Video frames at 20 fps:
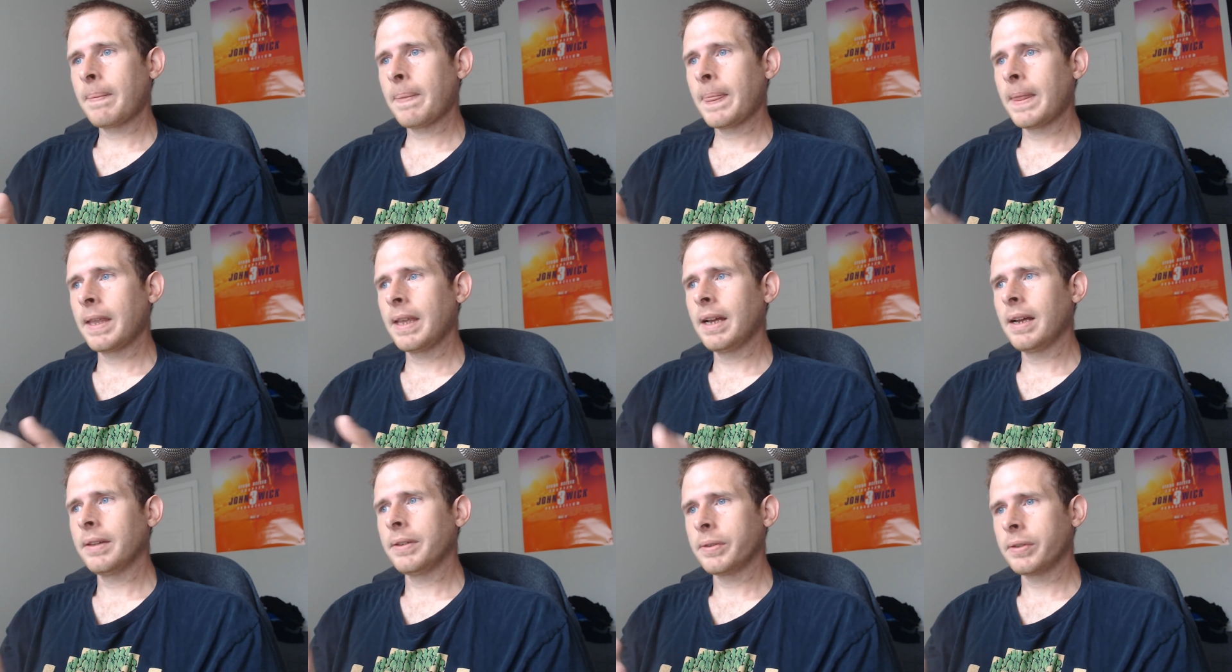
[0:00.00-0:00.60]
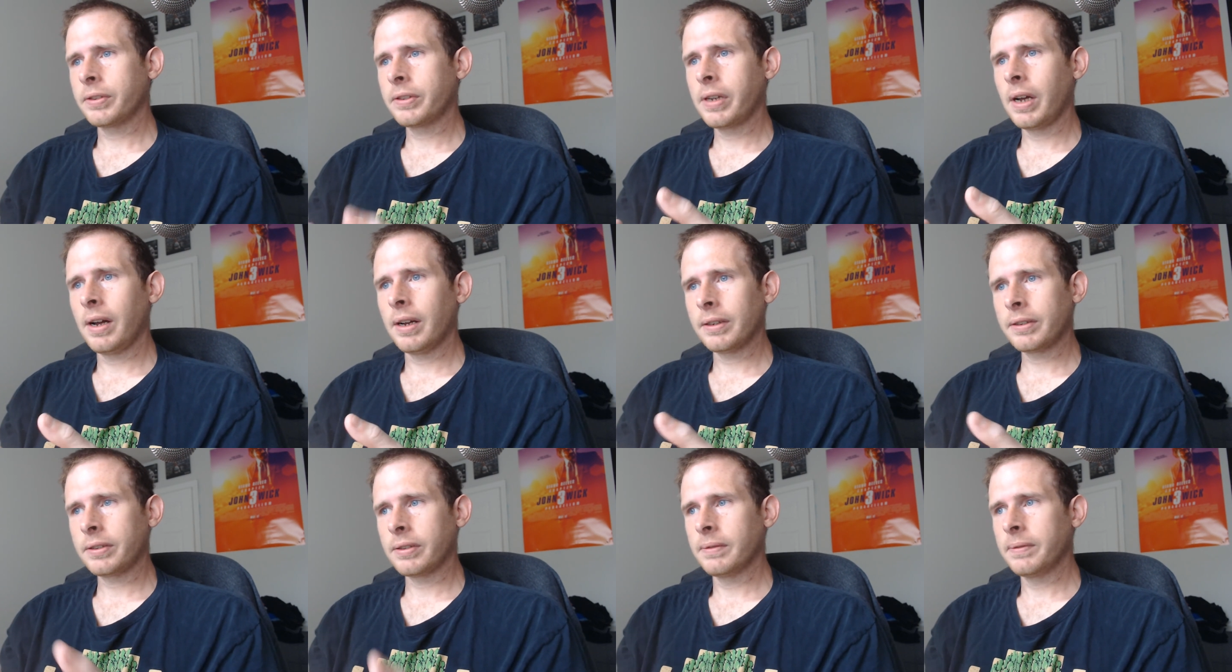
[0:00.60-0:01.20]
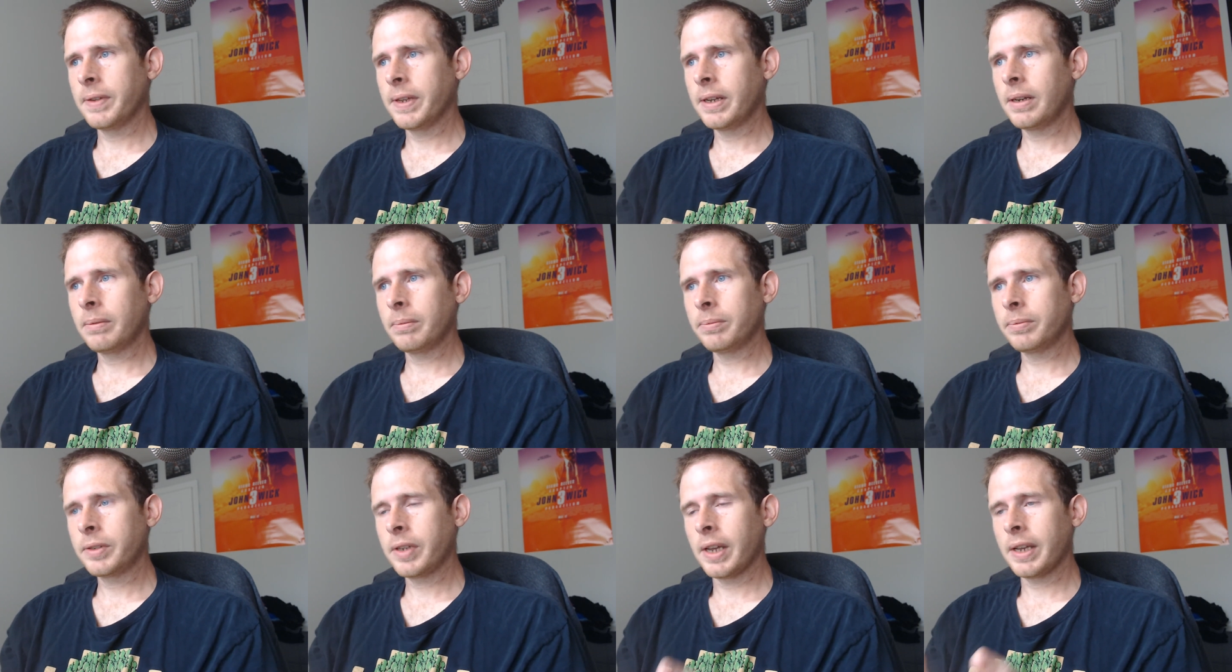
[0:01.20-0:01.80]
yeah, there's talks of
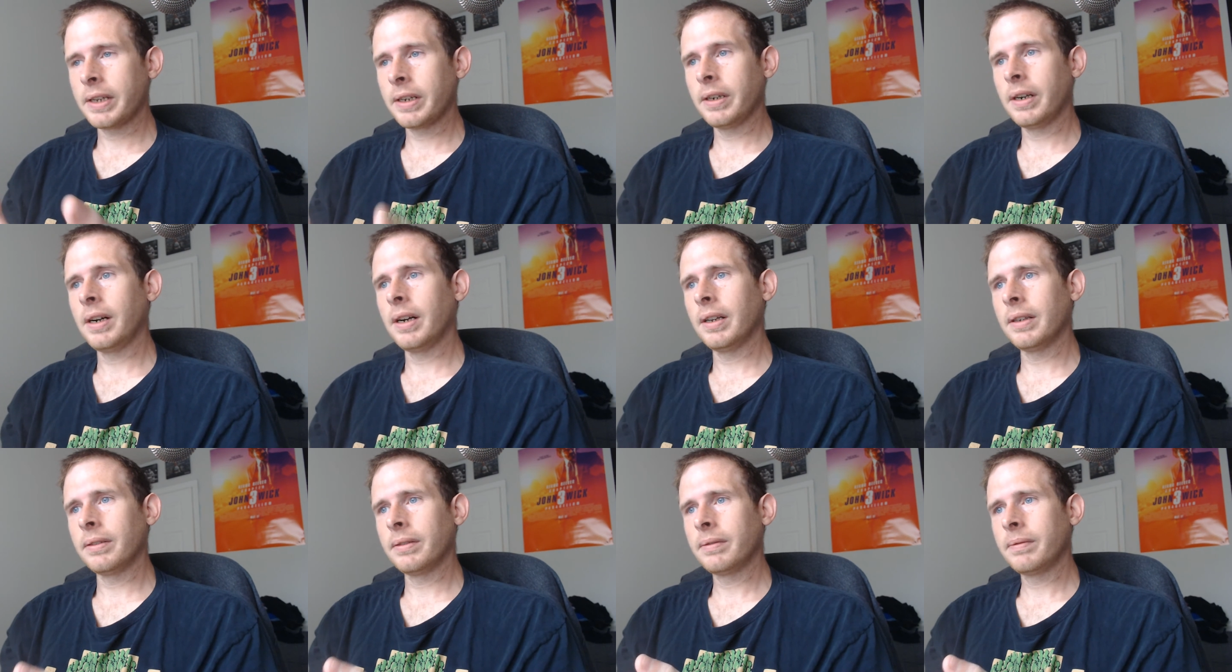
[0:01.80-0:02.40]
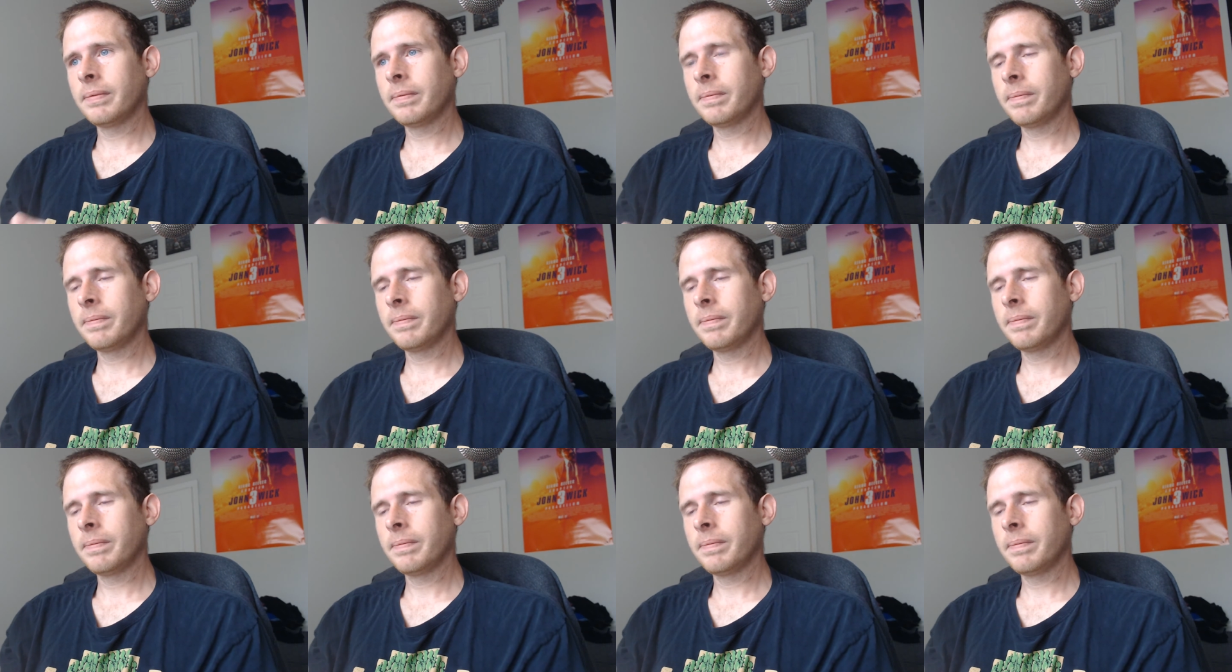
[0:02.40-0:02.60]
him taking on